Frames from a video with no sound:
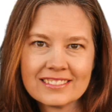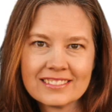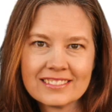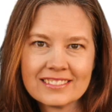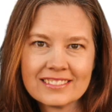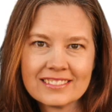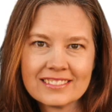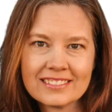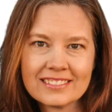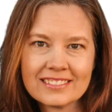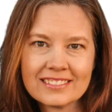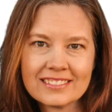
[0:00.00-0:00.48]

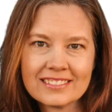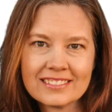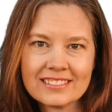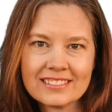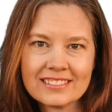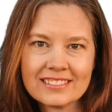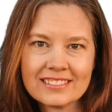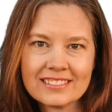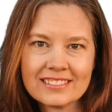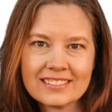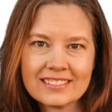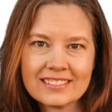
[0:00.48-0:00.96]

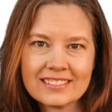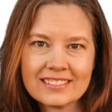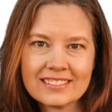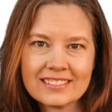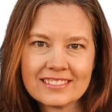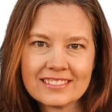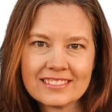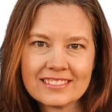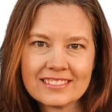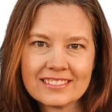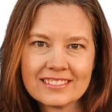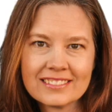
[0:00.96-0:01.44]

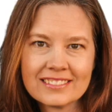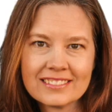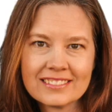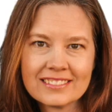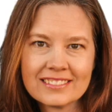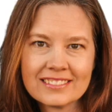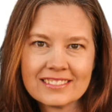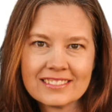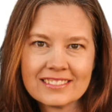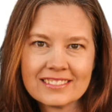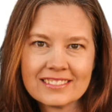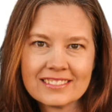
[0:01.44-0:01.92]

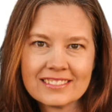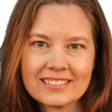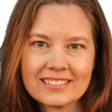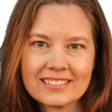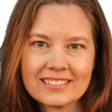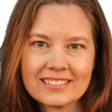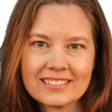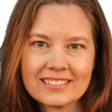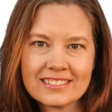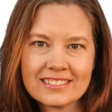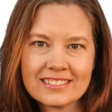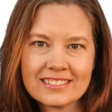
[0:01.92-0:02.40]

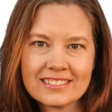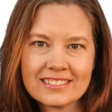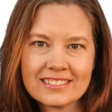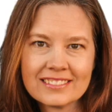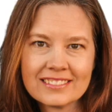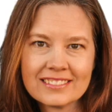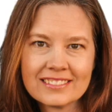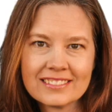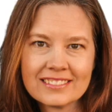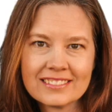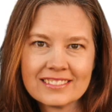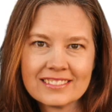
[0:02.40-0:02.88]

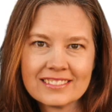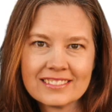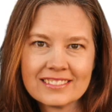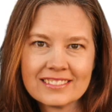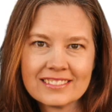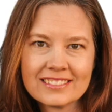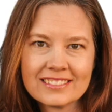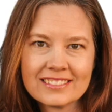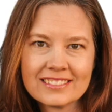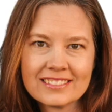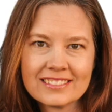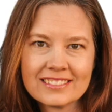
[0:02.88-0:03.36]

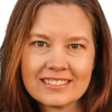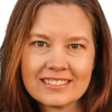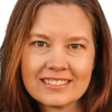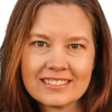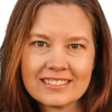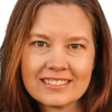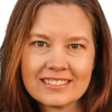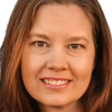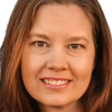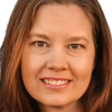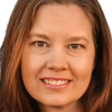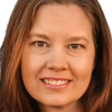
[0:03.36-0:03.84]

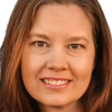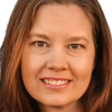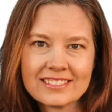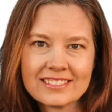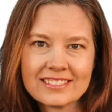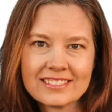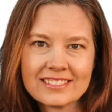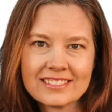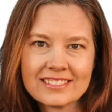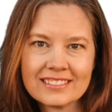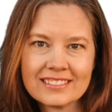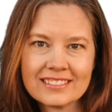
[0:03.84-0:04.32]

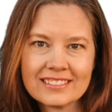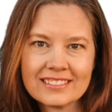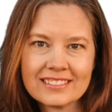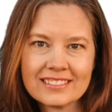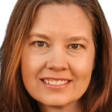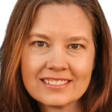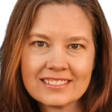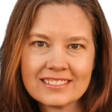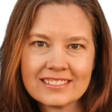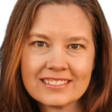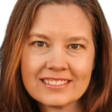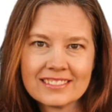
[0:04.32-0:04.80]

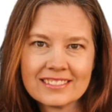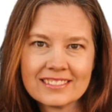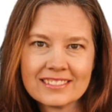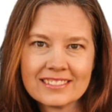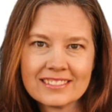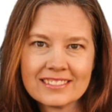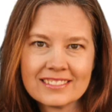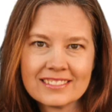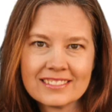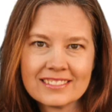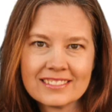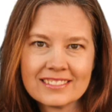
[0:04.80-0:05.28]

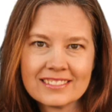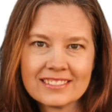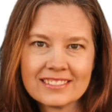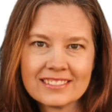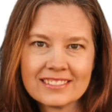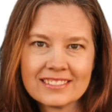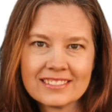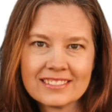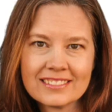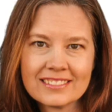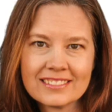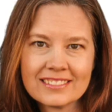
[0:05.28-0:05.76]

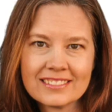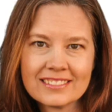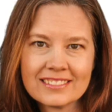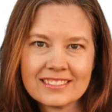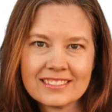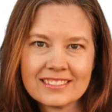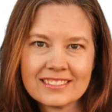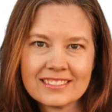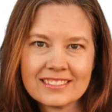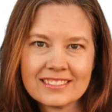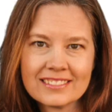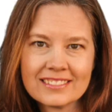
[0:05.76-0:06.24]

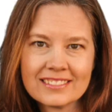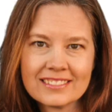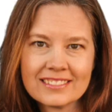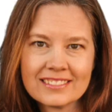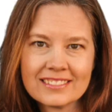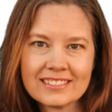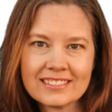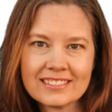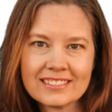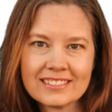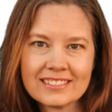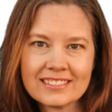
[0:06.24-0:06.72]

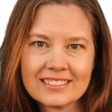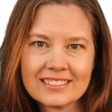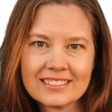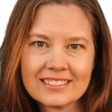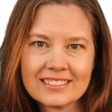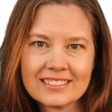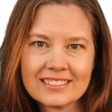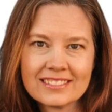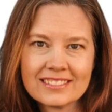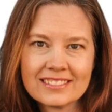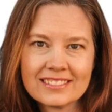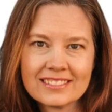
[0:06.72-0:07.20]

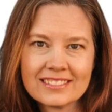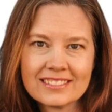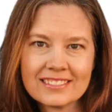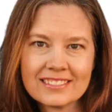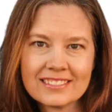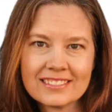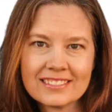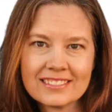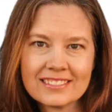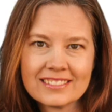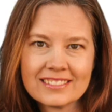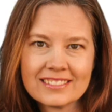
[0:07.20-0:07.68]

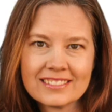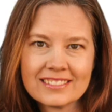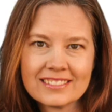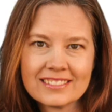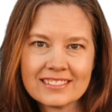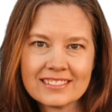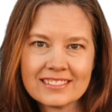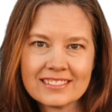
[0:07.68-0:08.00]
The face doesn't move, so there is nothing to read.